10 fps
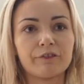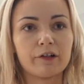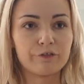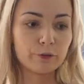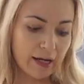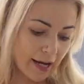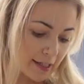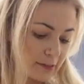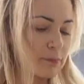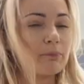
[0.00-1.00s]
for a few
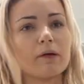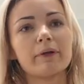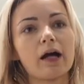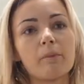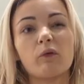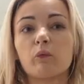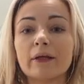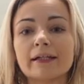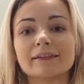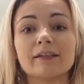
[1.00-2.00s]
days, maybe a couple
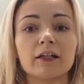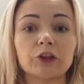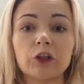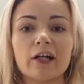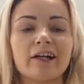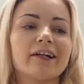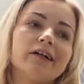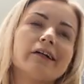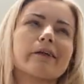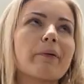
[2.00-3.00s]
weeks, not sure.
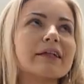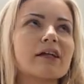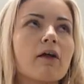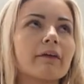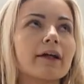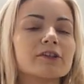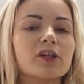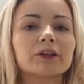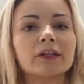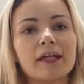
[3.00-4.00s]
Depends how long the
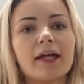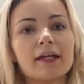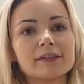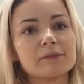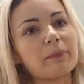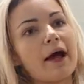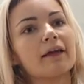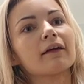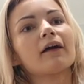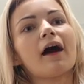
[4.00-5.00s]
construction takes,
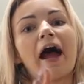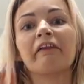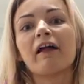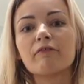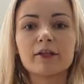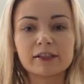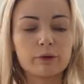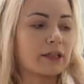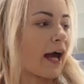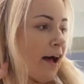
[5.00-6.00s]
but I love this
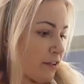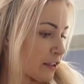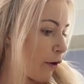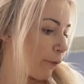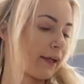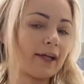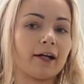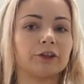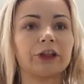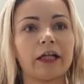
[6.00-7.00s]
hotel, so we're
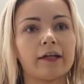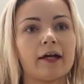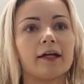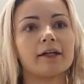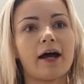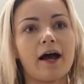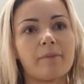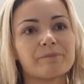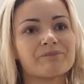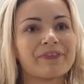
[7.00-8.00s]
here chilling.
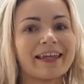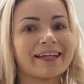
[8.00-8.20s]
Um,